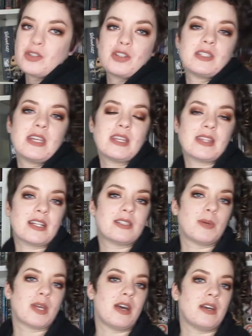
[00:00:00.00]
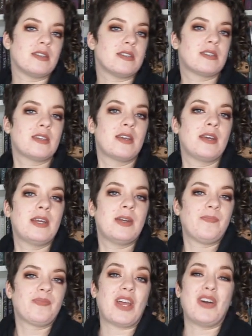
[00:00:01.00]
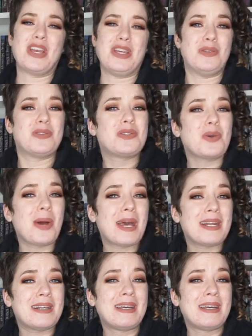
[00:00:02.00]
just think that's because I'll get used to it.